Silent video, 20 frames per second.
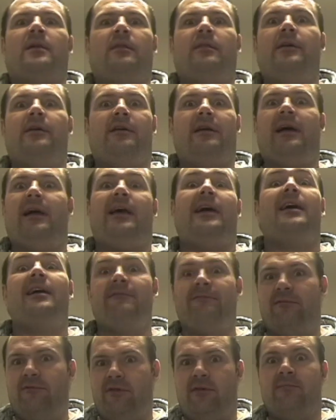They're
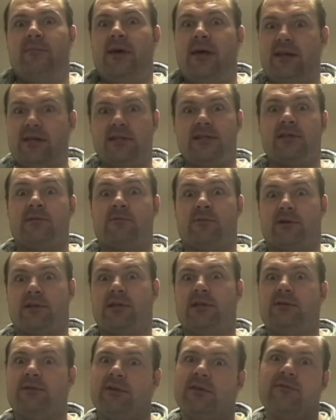half of the medicine we're
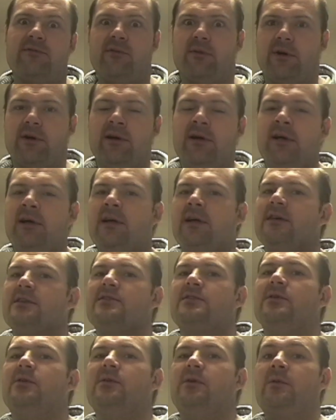going for.
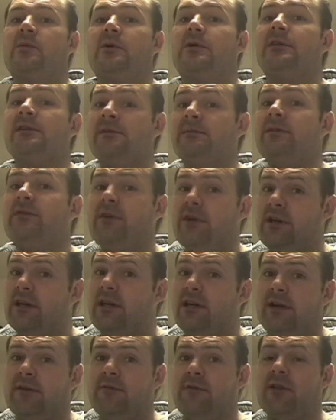So we're going to be very
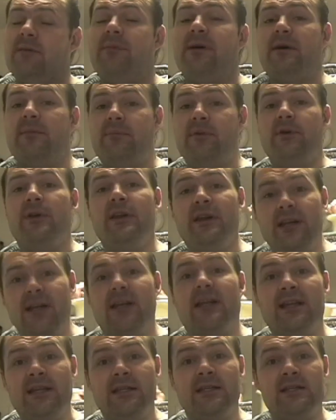careful about putting
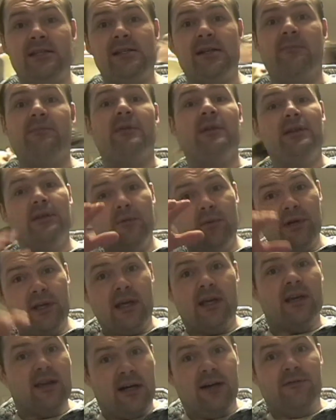it in something that we
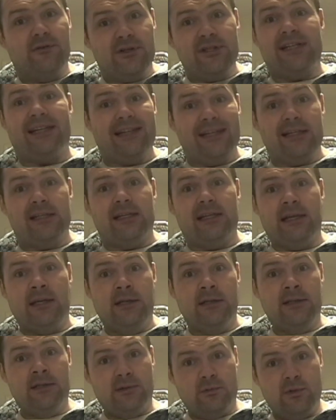can cover tightly
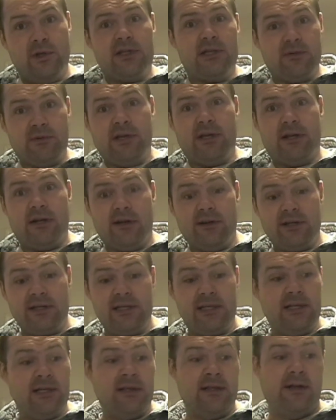once we get all the
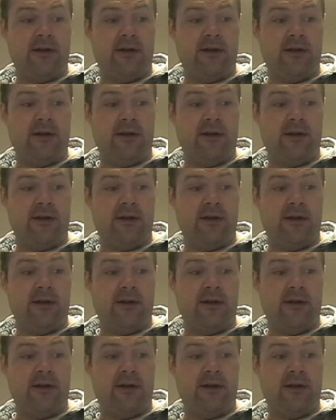tea in